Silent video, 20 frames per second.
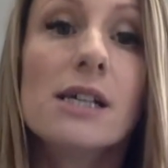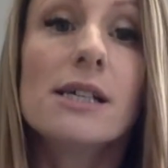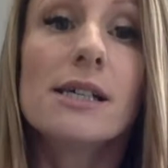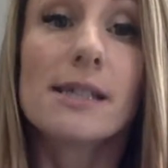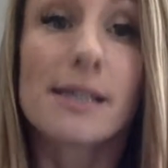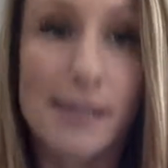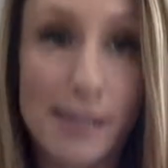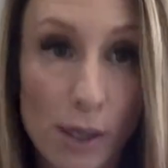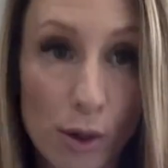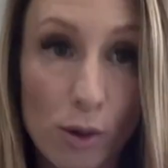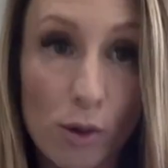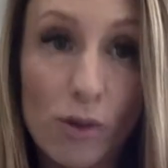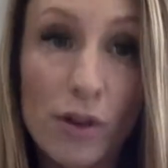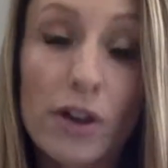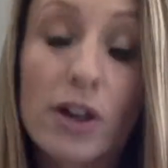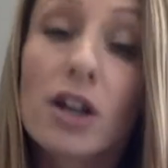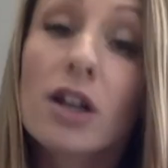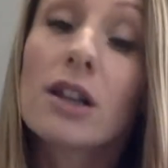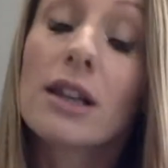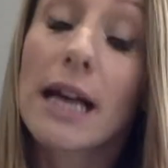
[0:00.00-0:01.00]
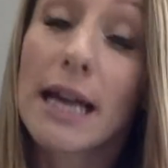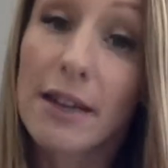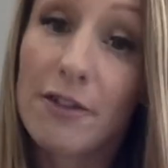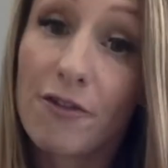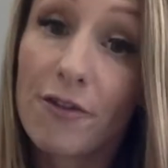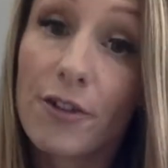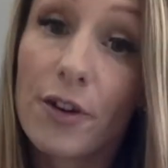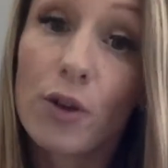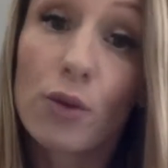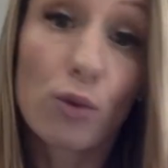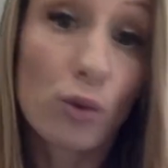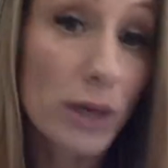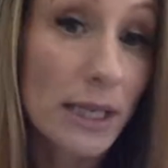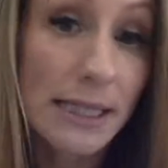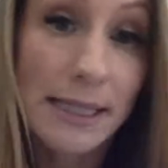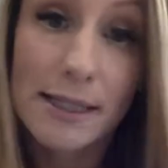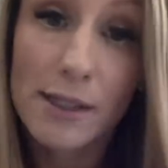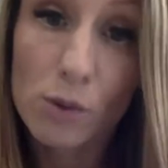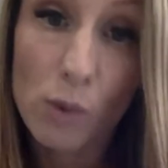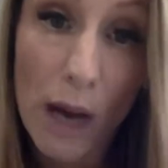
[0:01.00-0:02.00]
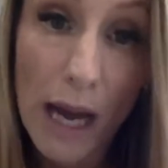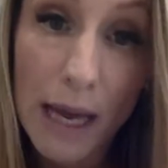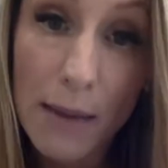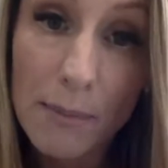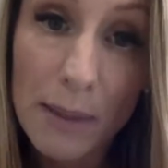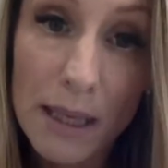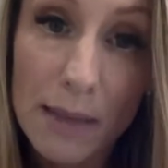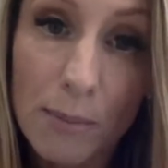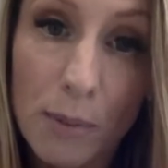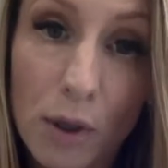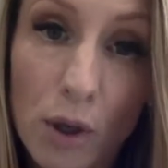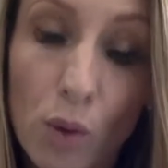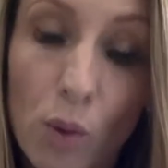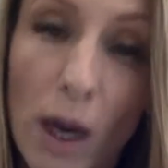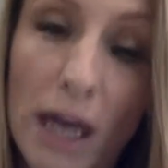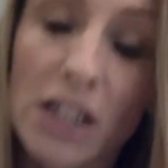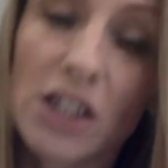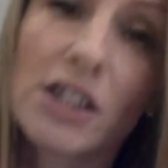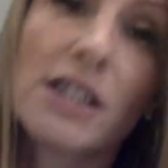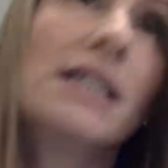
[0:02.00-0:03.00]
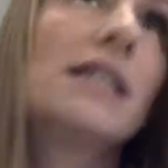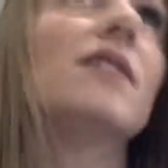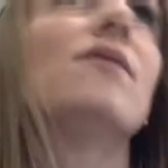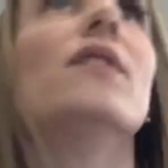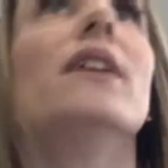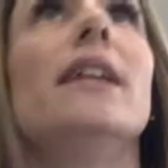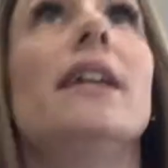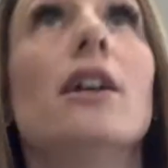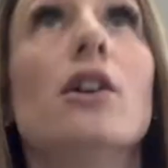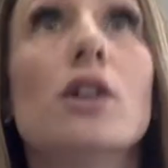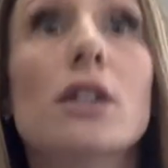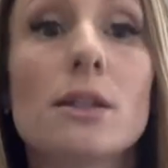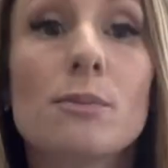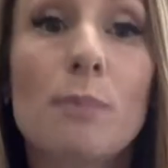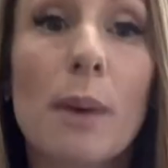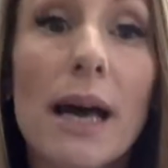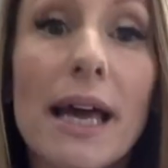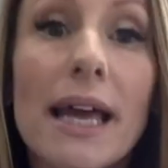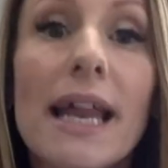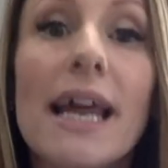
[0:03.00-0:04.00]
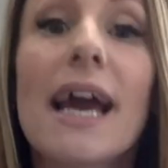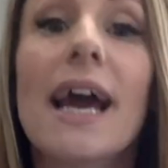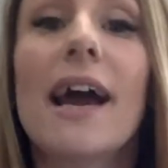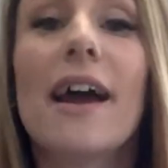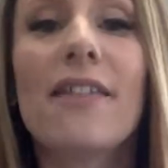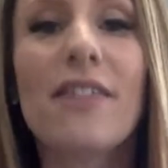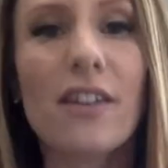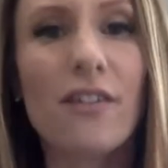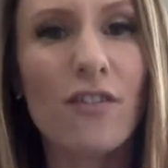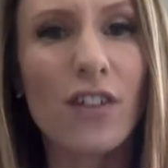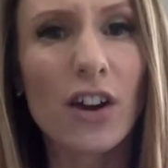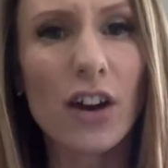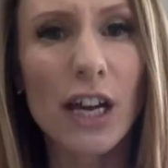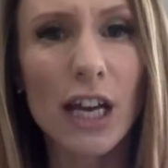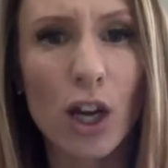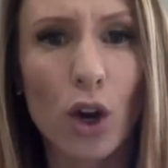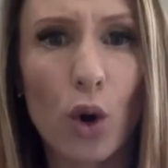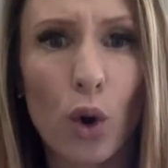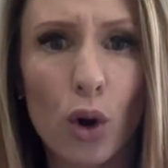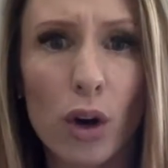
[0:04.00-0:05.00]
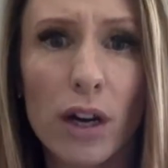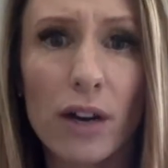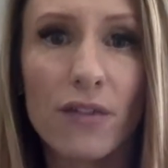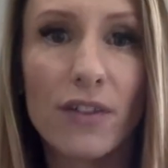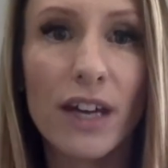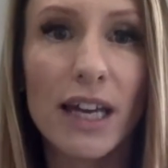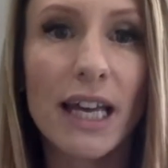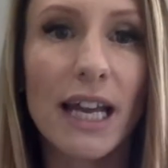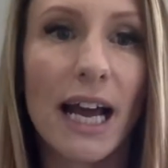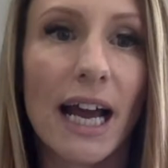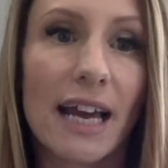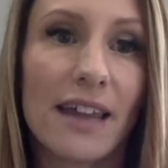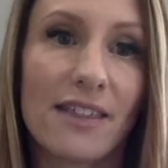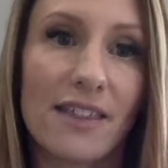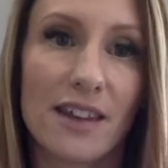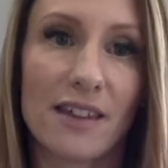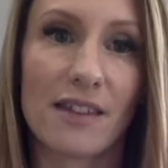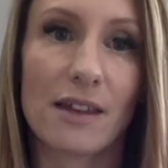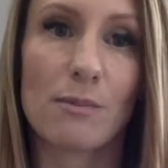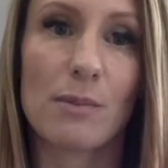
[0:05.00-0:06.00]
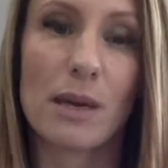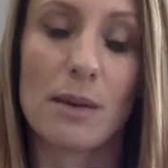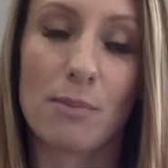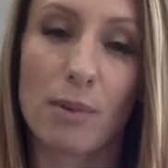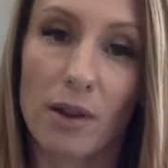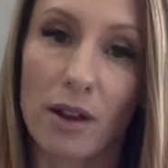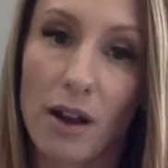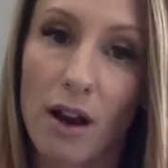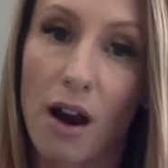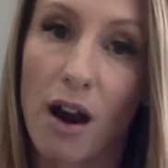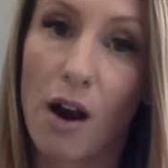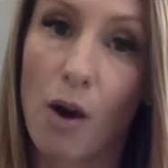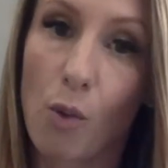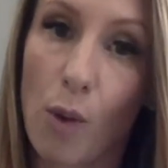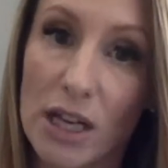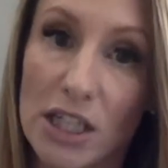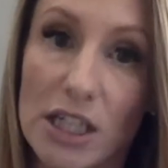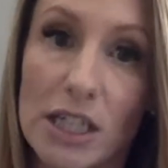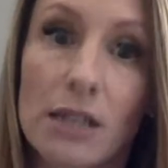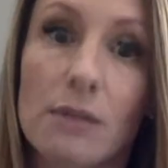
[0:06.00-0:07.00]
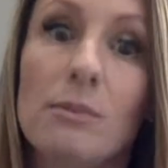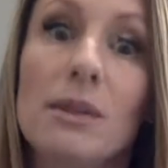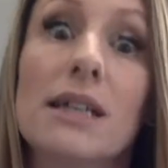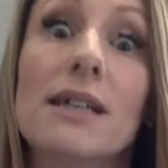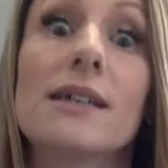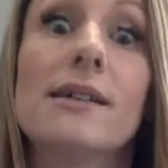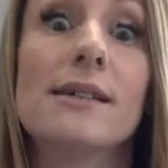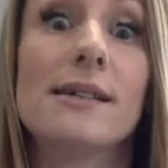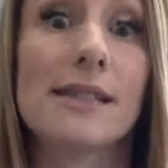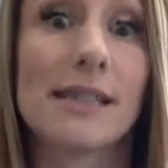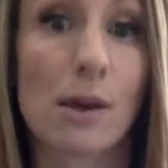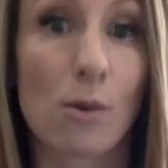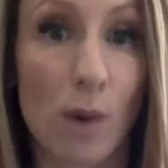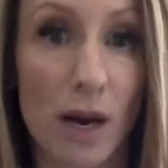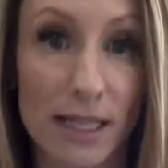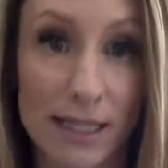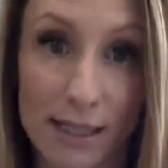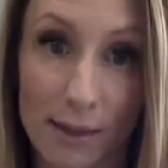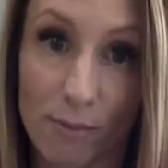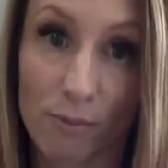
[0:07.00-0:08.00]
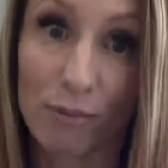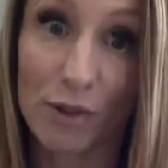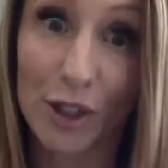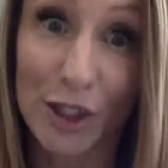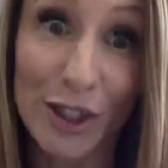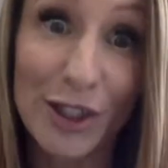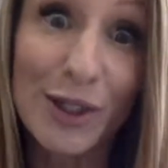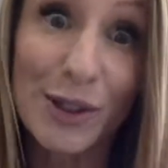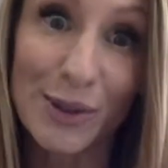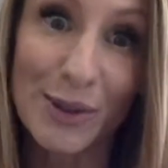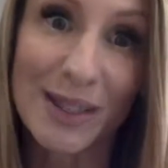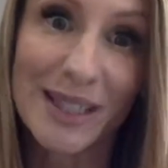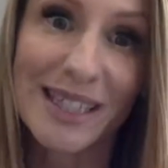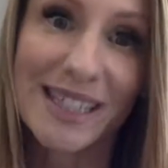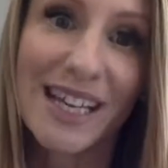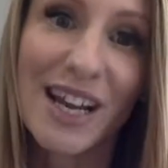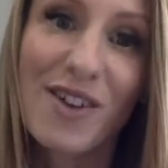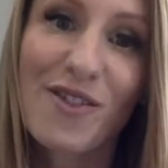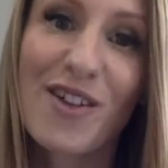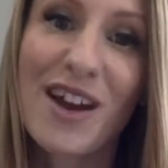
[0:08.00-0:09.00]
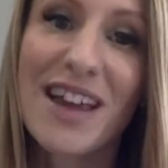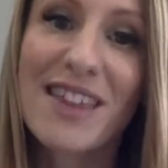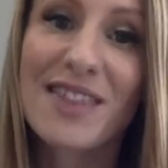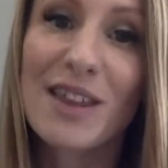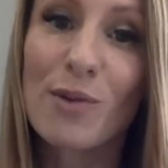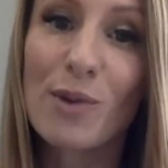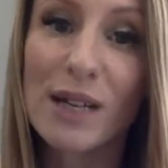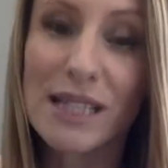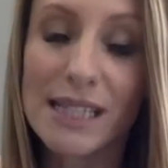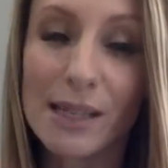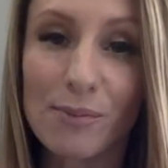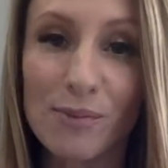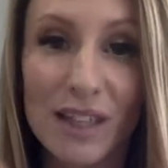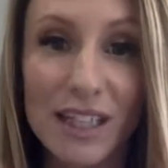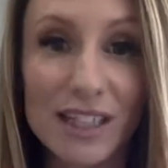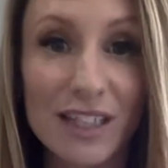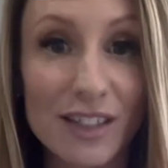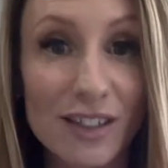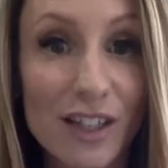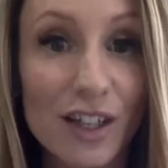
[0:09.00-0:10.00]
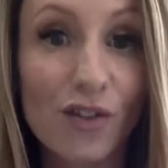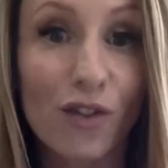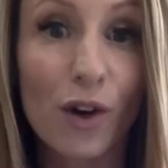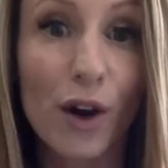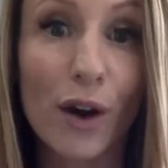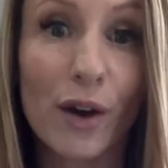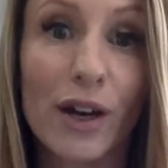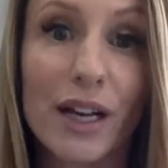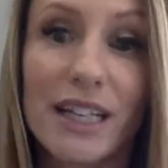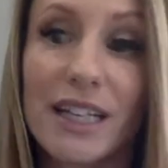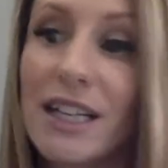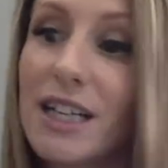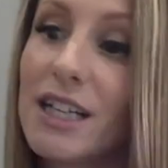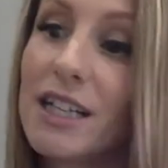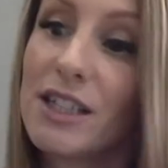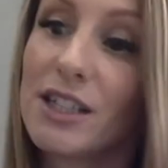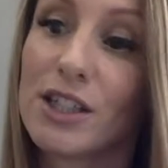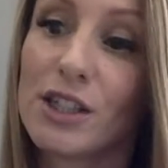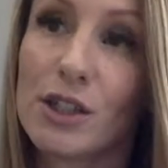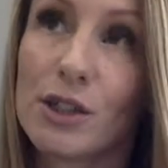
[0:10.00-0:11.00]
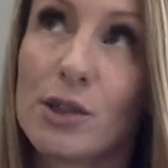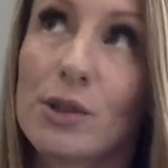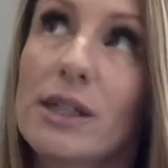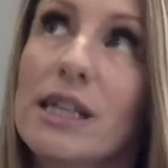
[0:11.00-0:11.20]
So there are a lot of reasons why people watch these videos, but at the very core of it, I think that people are watching because they want some good news, right? They want something to look forward to.